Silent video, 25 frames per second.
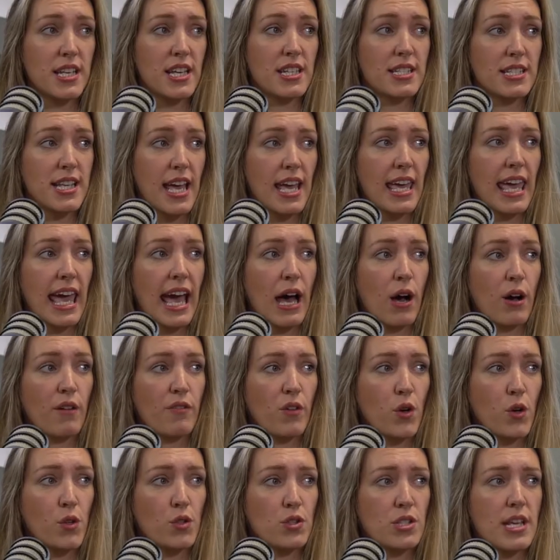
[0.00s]
it and take it out of
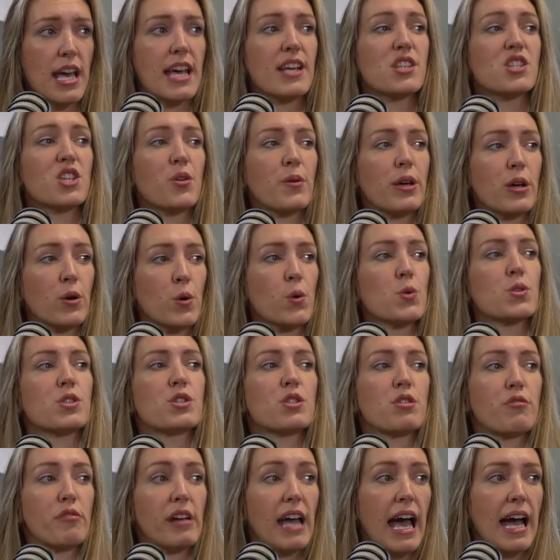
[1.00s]
context so it
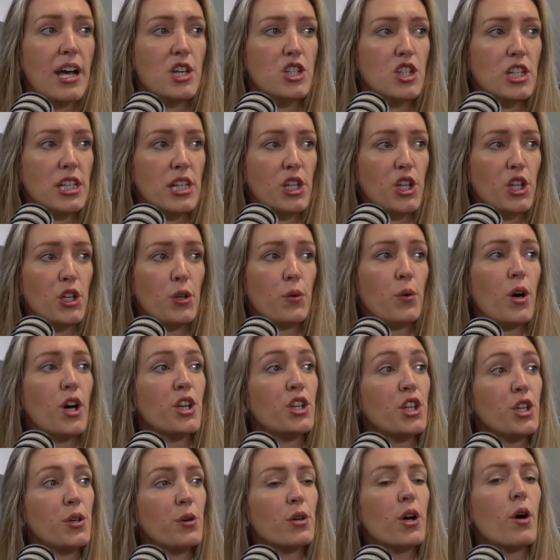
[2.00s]
causes a reaction in you.
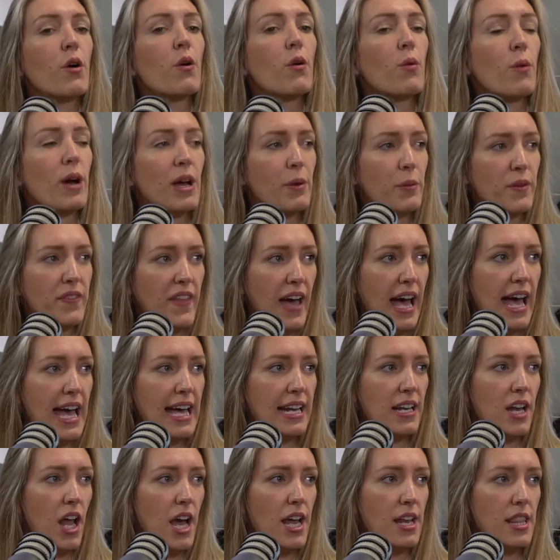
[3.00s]
Sure, and you yeah, go yeah. away with that
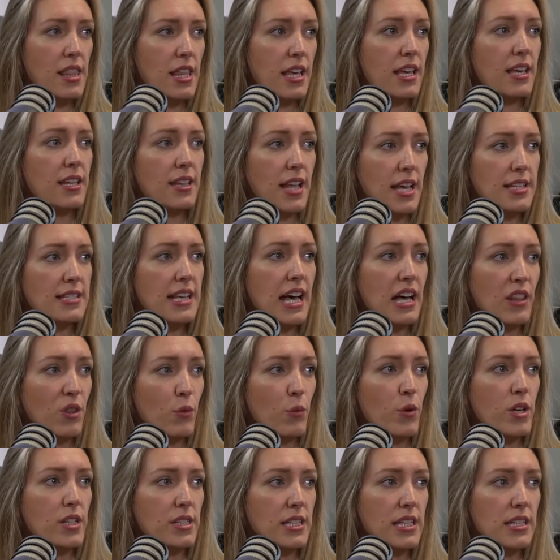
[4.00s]
headline thinking that's how the
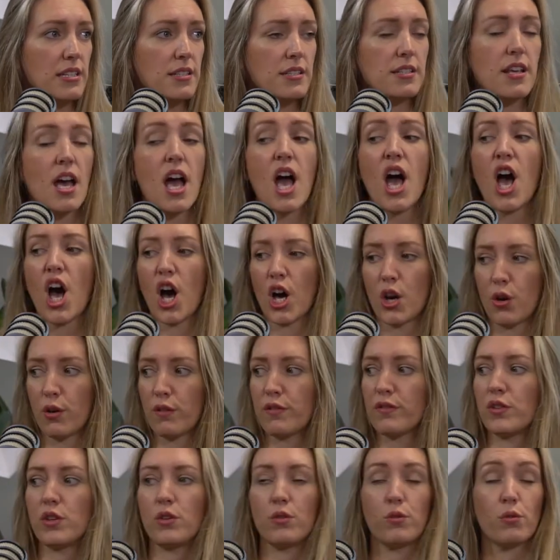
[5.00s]
world is. And
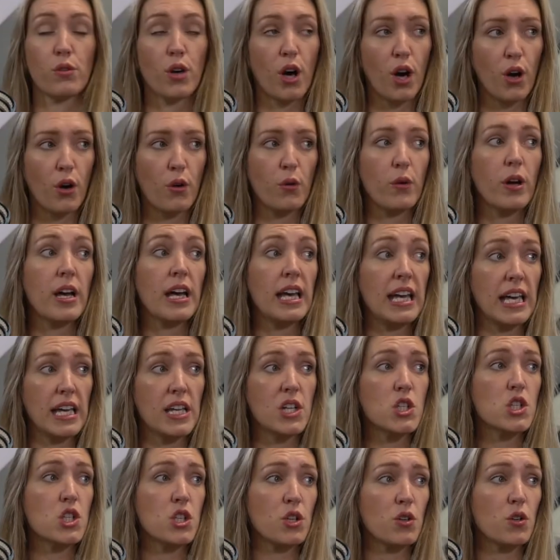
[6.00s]
off you go
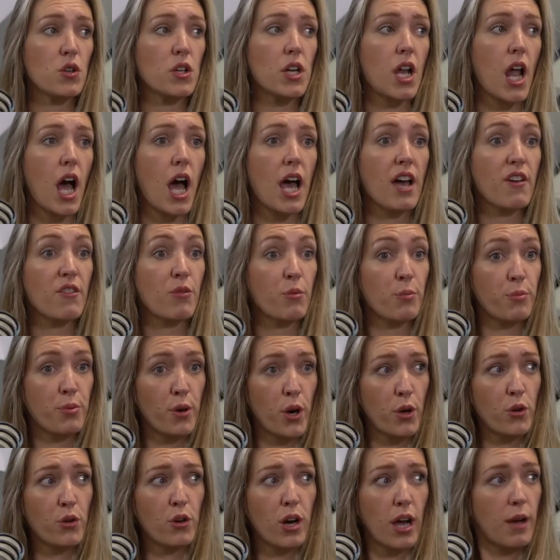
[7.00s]
into your life,
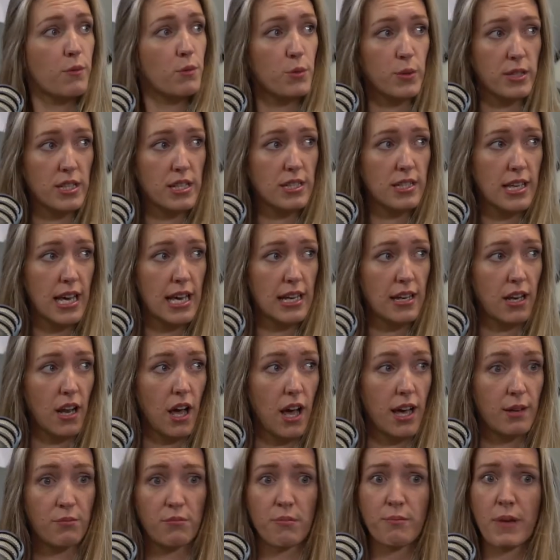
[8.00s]
programmed with this
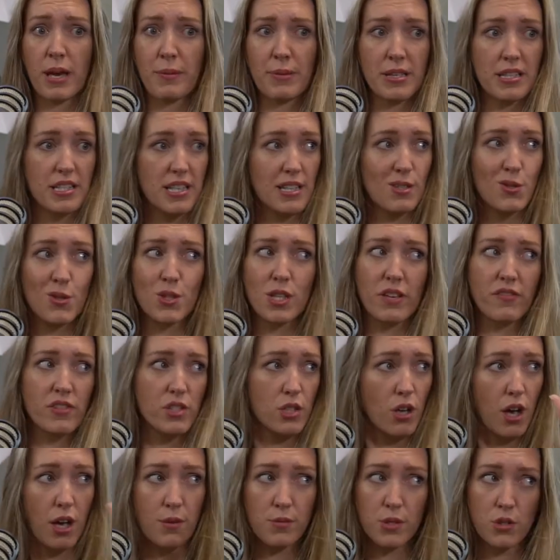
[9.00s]
headline, maybe six or seven
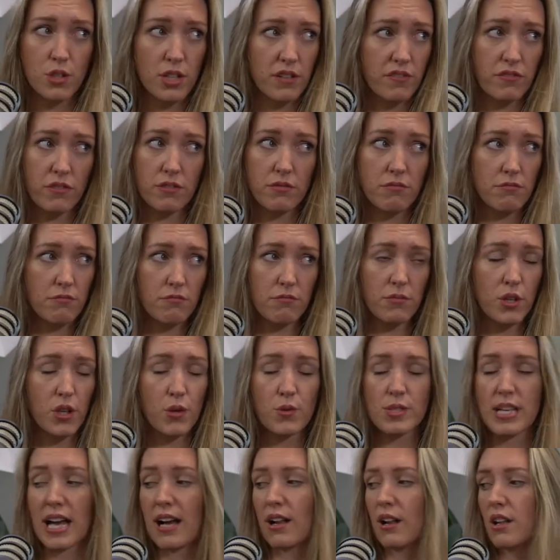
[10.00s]
times on different
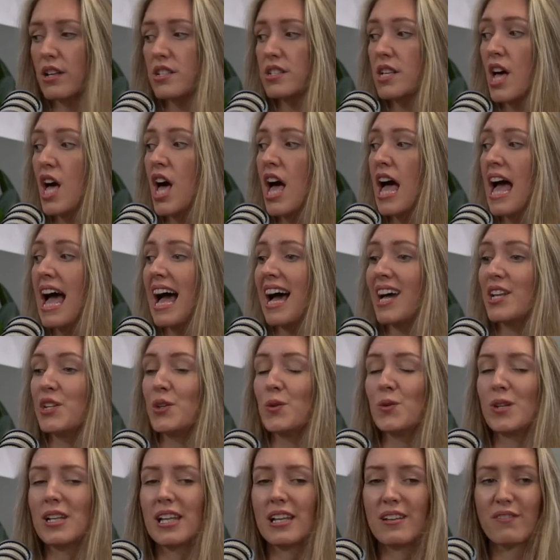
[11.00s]
news outlets. And
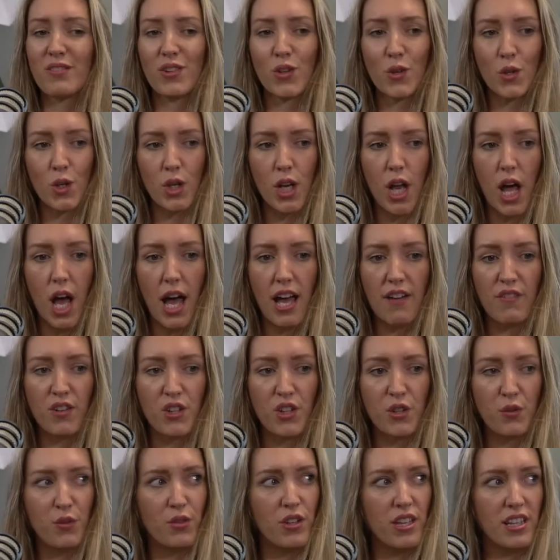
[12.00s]
you live your life
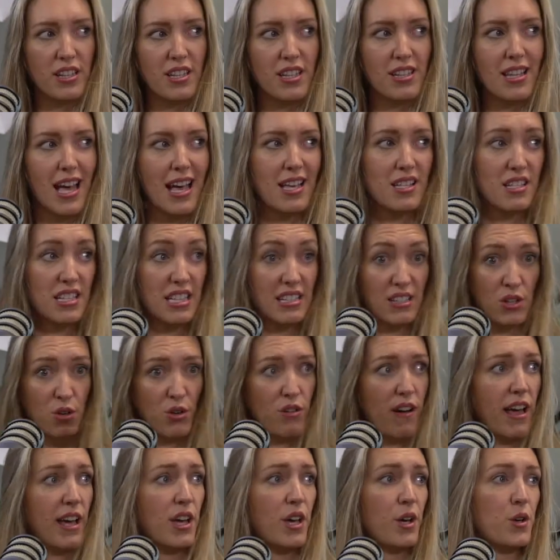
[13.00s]
and you think that that's in
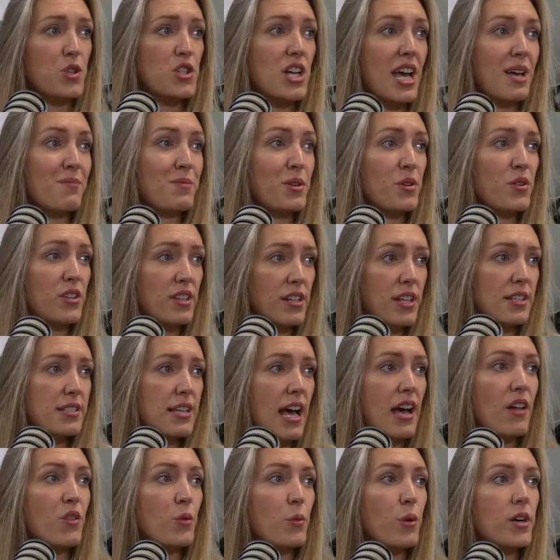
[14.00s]
your echo chamber. You think that's
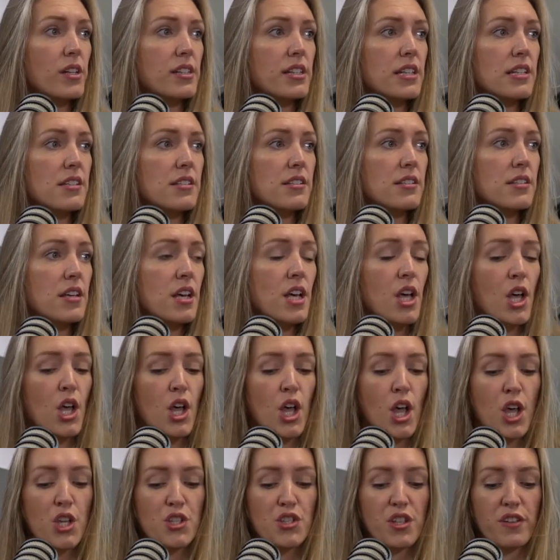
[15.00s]
how the world is. Mm-hmm.
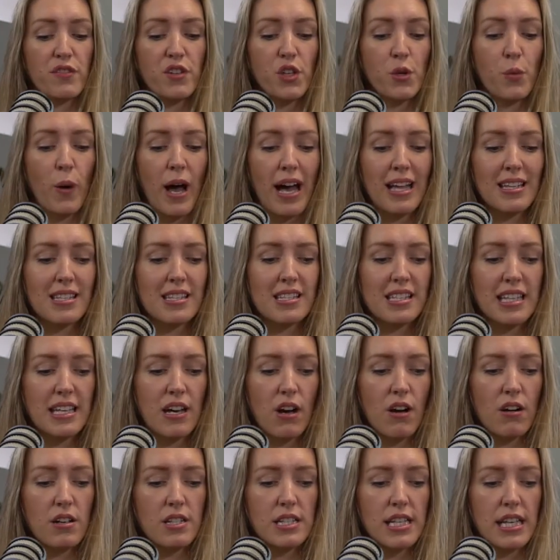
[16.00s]
So if you add
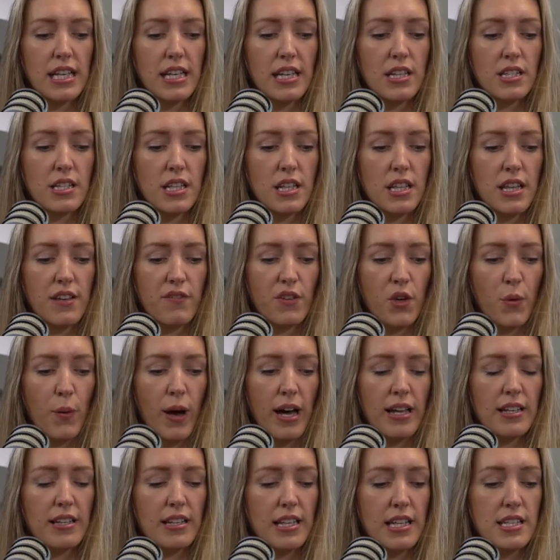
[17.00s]
CRD, so if you
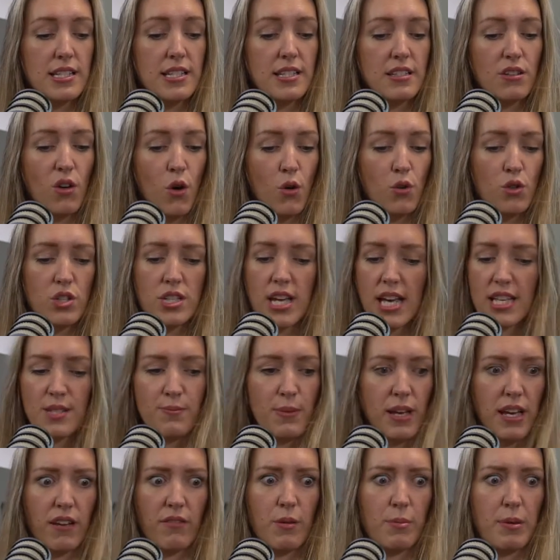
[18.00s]
add this context
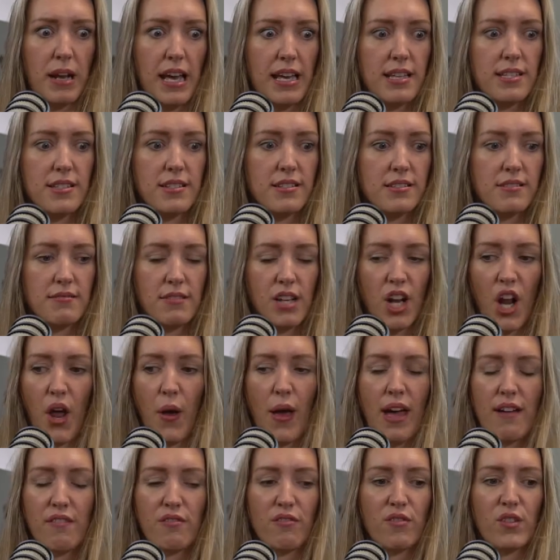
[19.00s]
being replaced, you know,
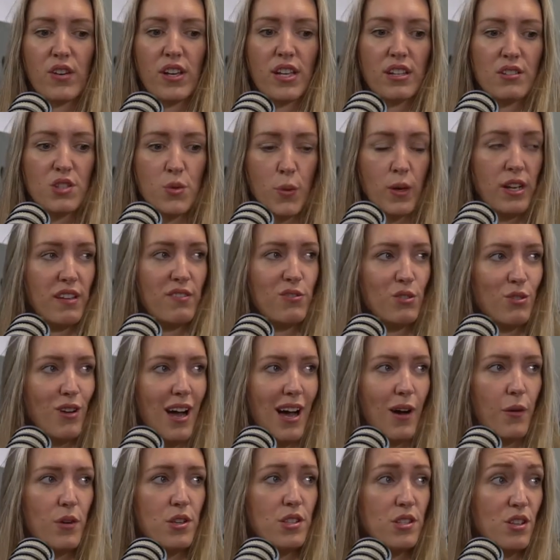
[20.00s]
every 24
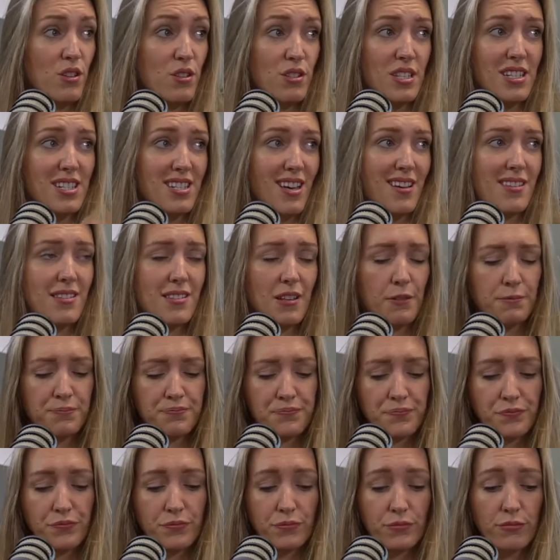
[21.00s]
hours, because it does
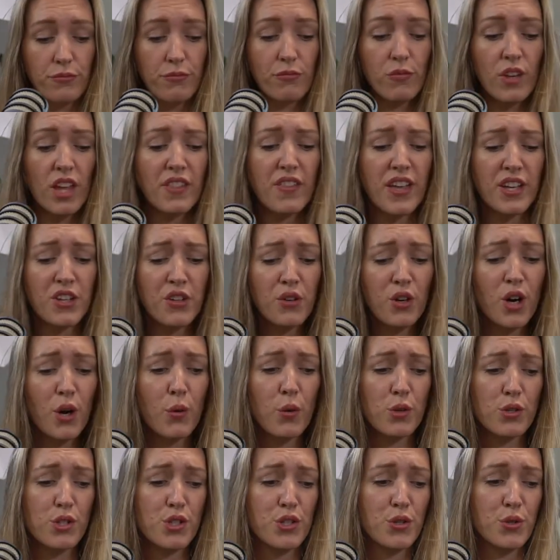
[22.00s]
then you go
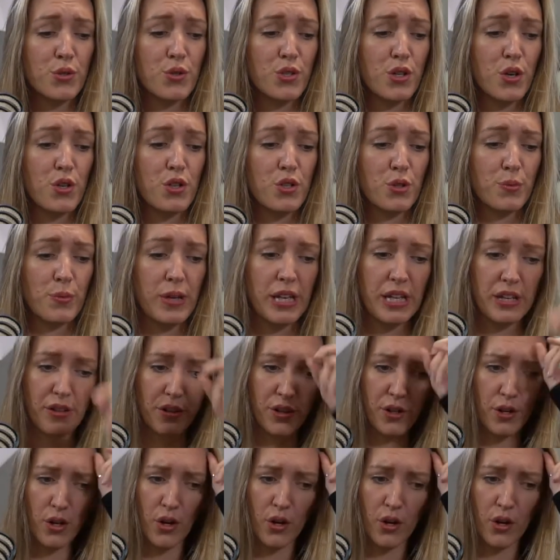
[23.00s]
onto social media and you